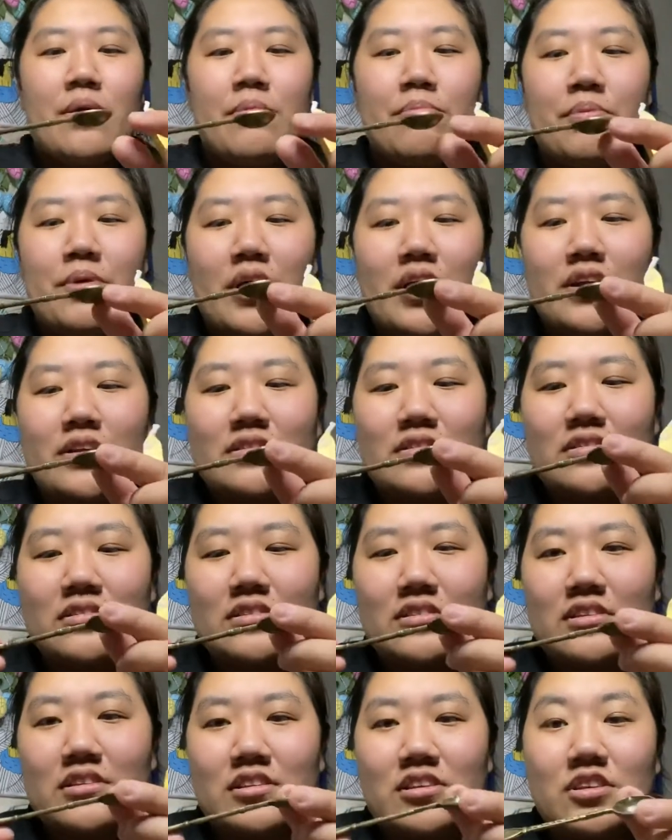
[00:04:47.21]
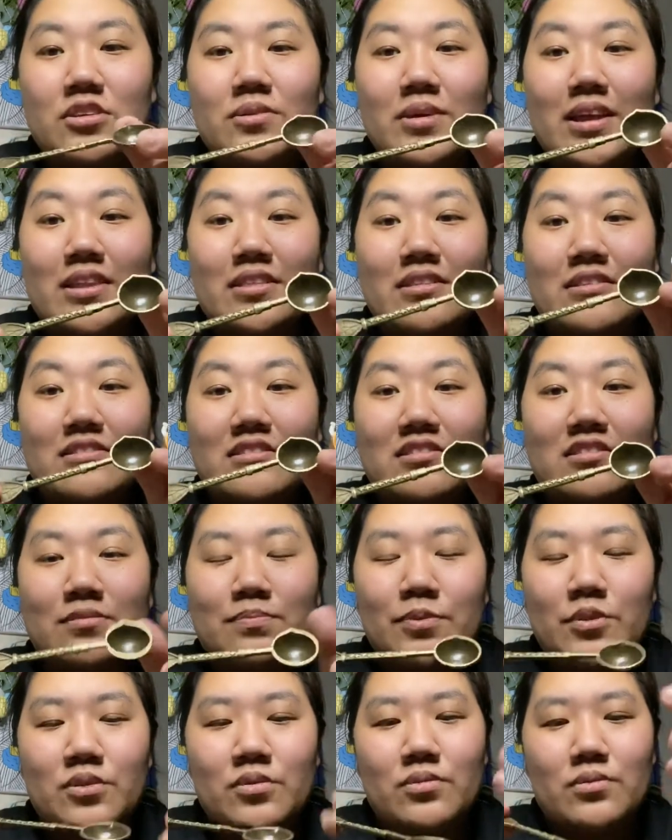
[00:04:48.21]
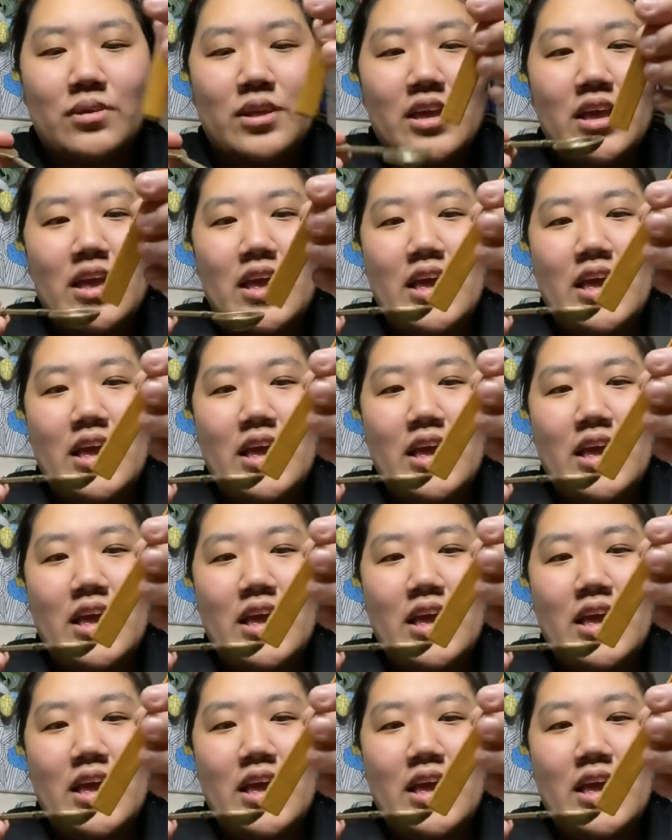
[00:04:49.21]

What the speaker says: But you get this spoon